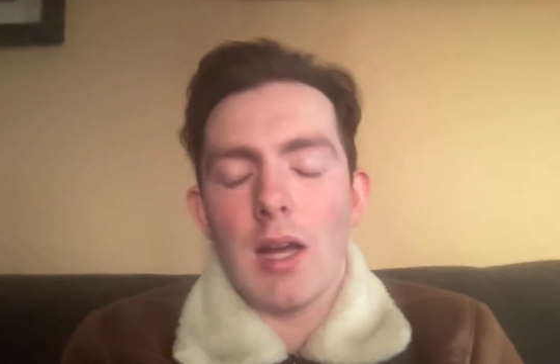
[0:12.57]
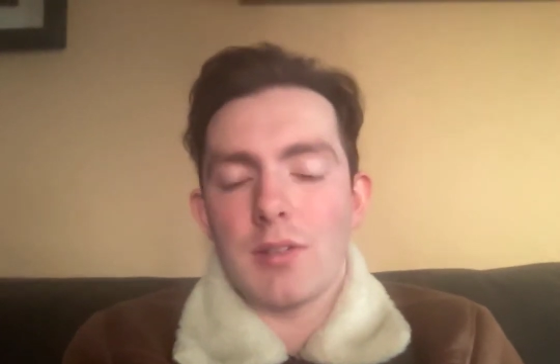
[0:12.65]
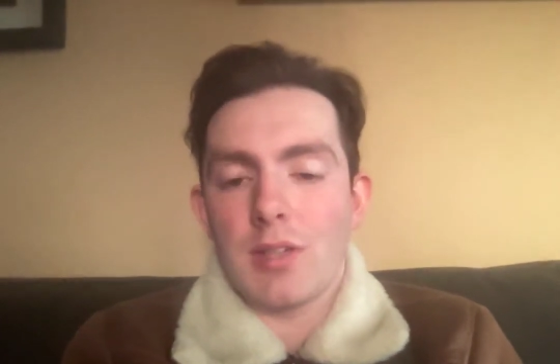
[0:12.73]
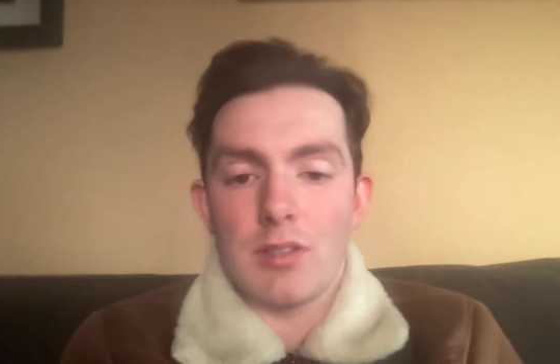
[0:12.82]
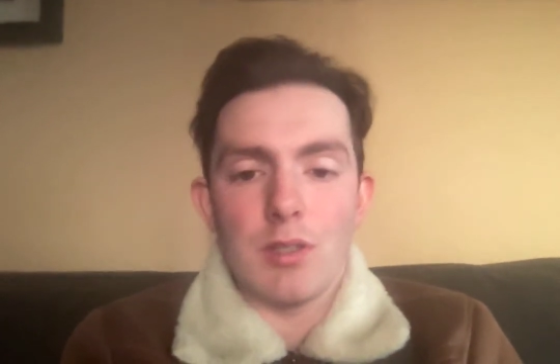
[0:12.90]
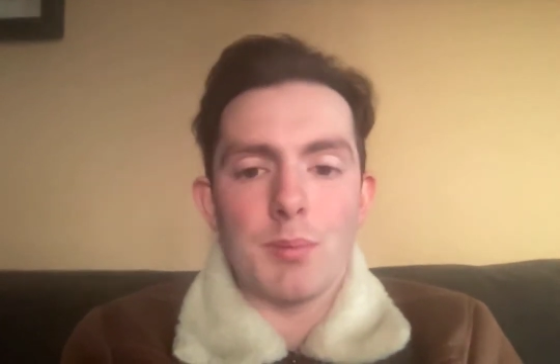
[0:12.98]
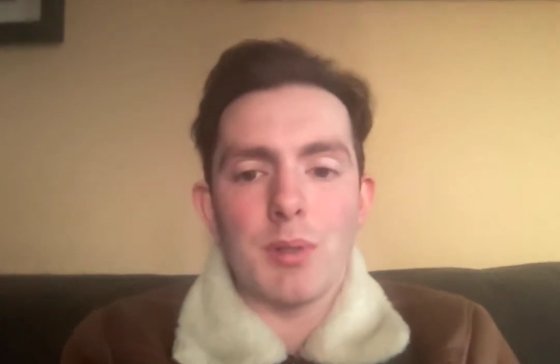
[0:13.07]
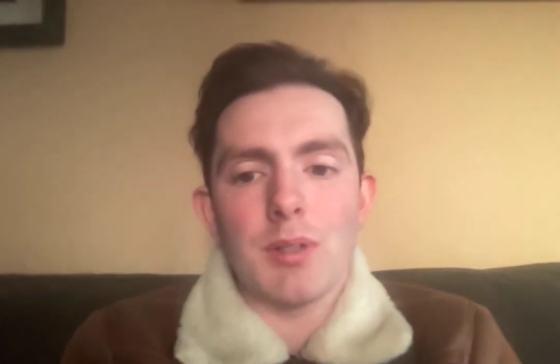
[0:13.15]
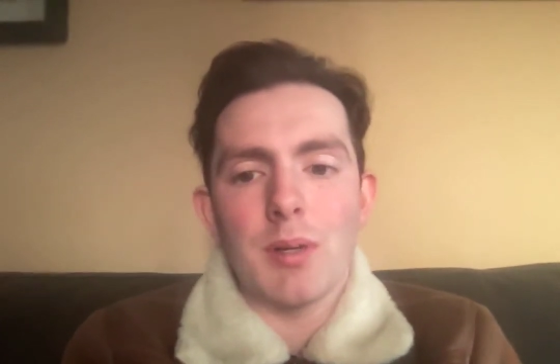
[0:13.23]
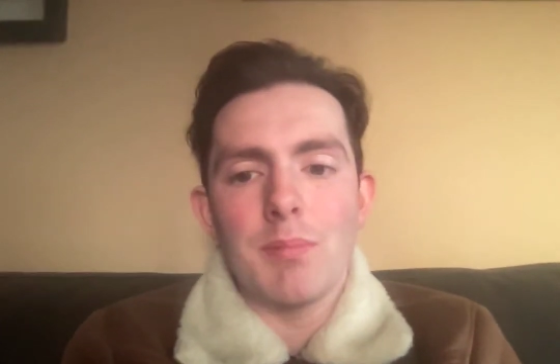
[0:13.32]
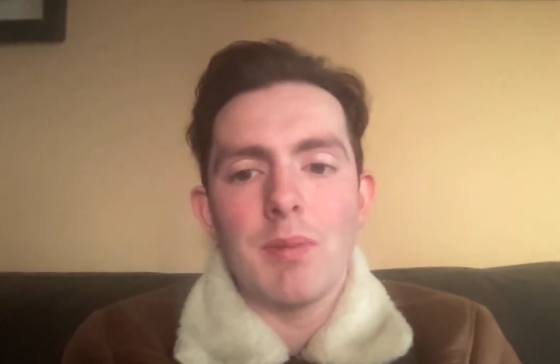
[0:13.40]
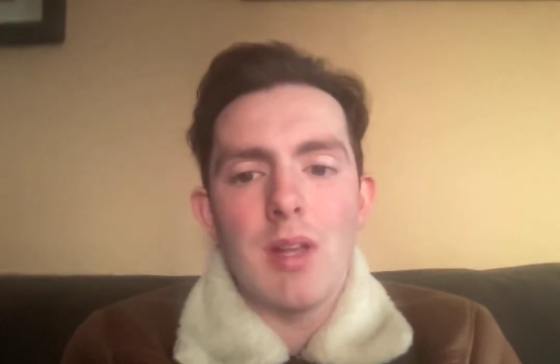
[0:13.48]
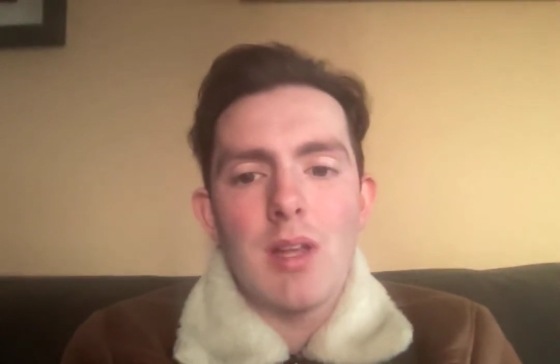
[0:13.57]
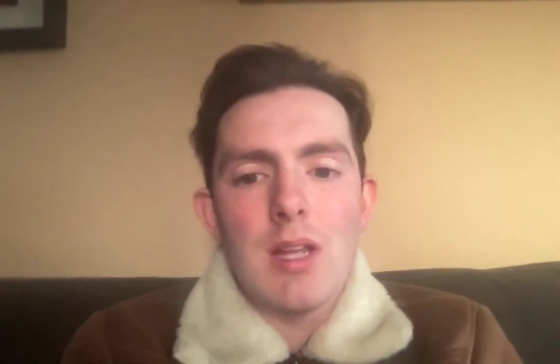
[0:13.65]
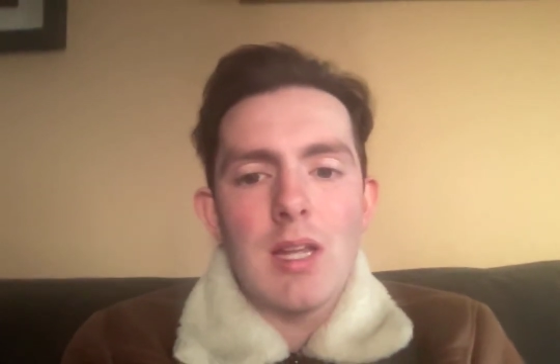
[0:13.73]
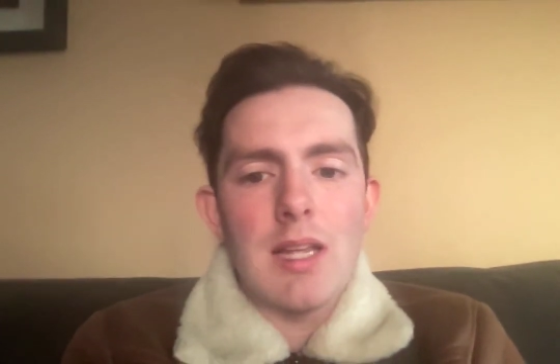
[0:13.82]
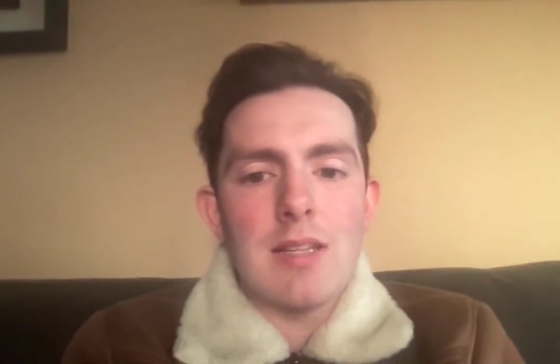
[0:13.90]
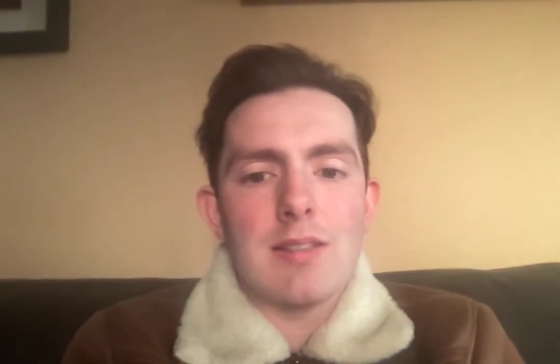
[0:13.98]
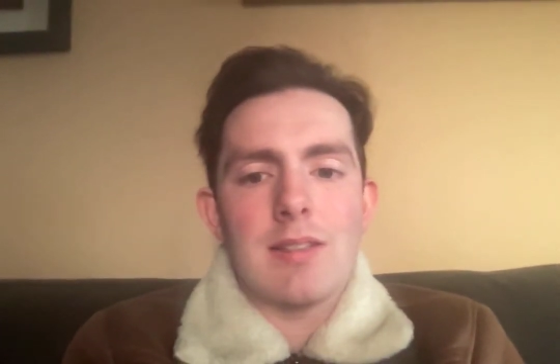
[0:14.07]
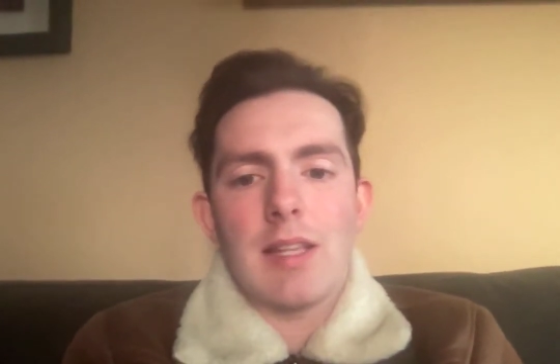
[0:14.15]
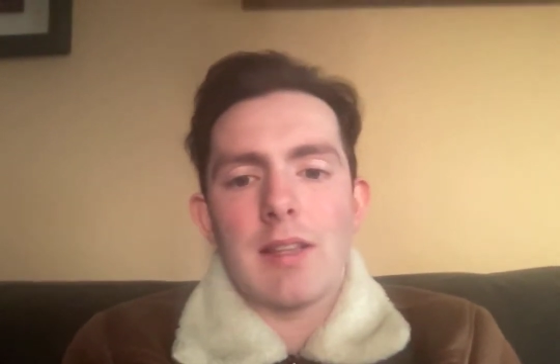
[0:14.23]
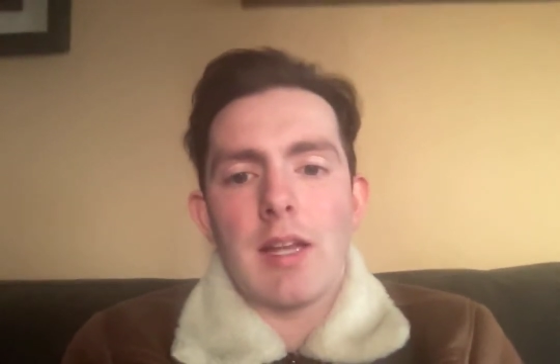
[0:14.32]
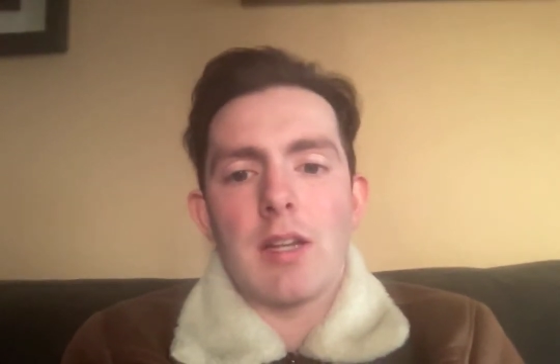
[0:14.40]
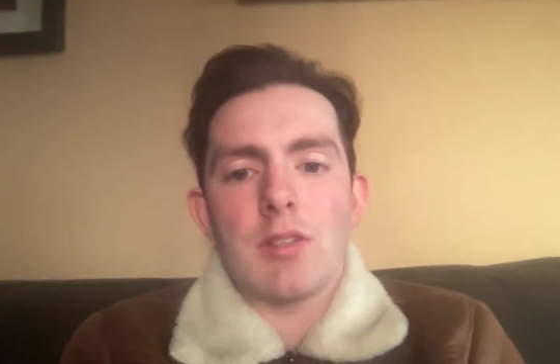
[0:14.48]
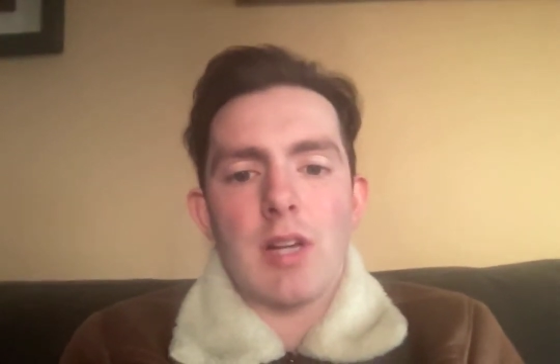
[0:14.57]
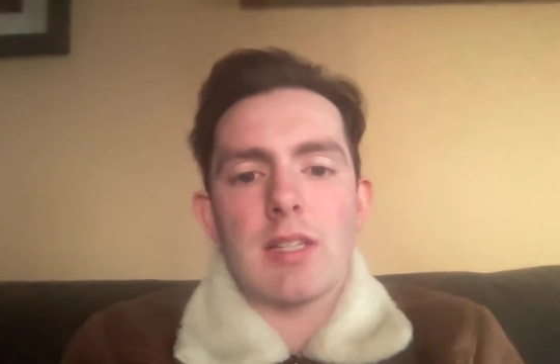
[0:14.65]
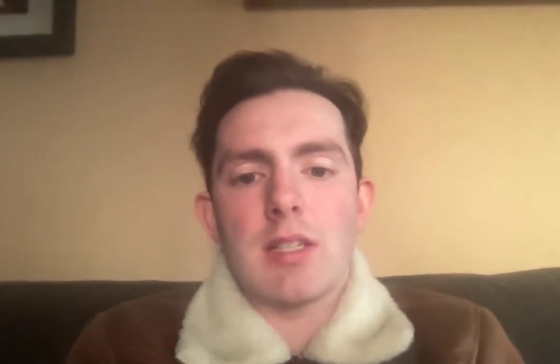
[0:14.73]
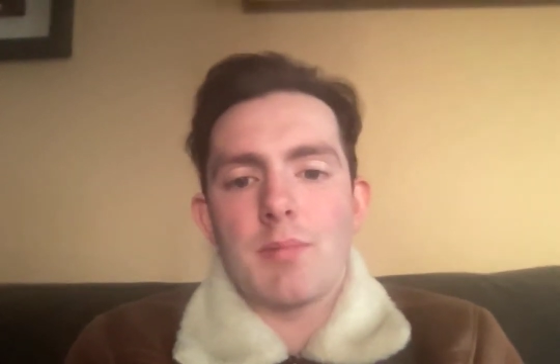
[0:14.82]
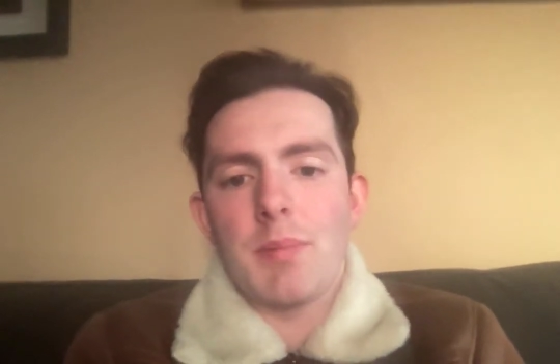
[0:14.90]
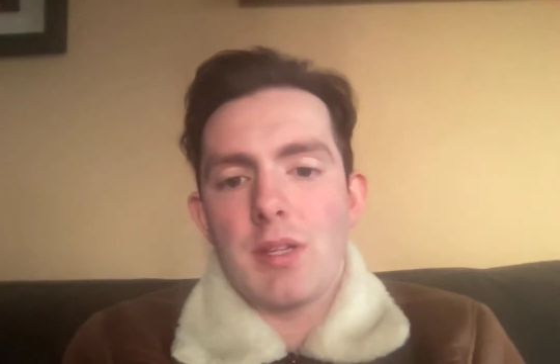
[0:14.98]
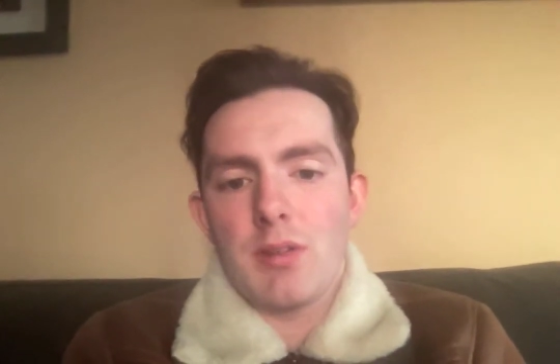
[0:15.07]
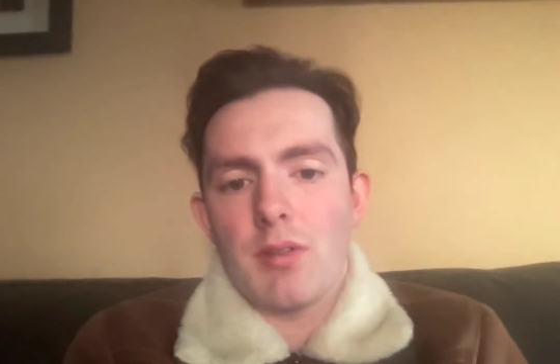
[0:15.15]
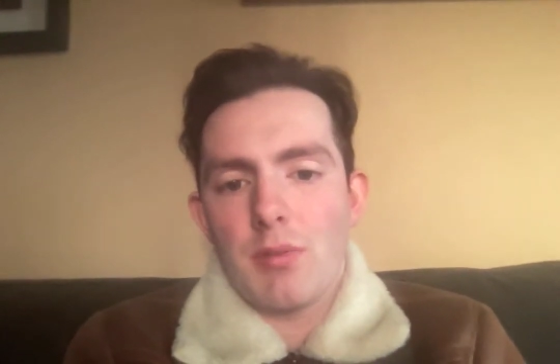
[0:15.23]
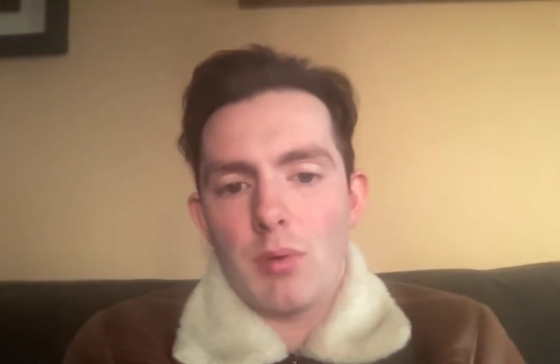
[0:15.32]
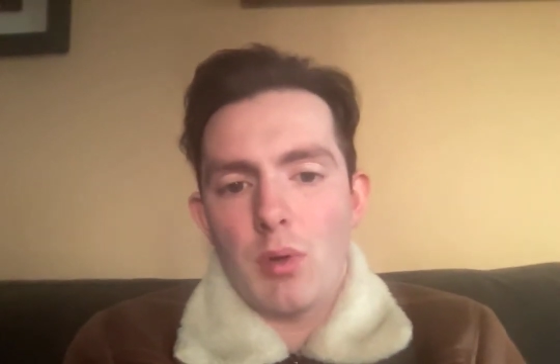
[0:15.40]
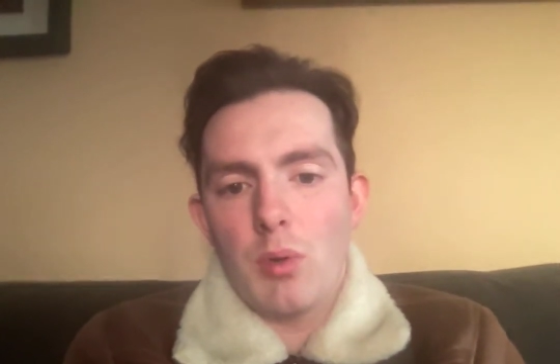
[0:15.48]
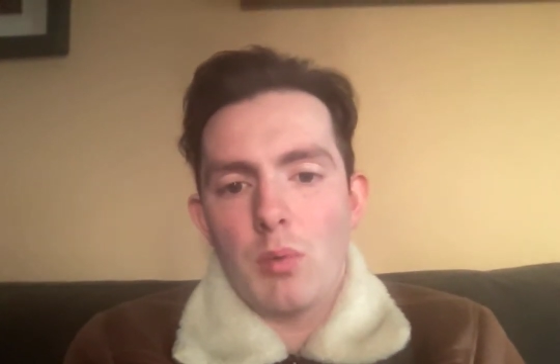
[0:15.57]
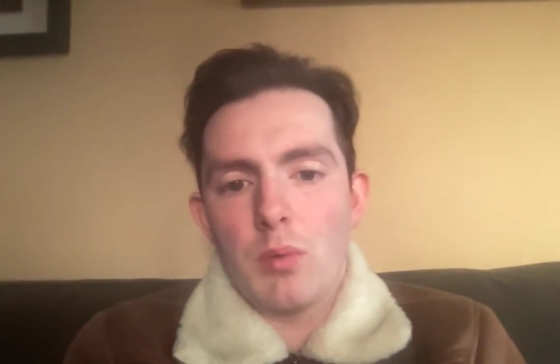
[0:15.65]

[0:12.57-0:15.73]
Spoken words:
graduate program is the thing that attracted me to the role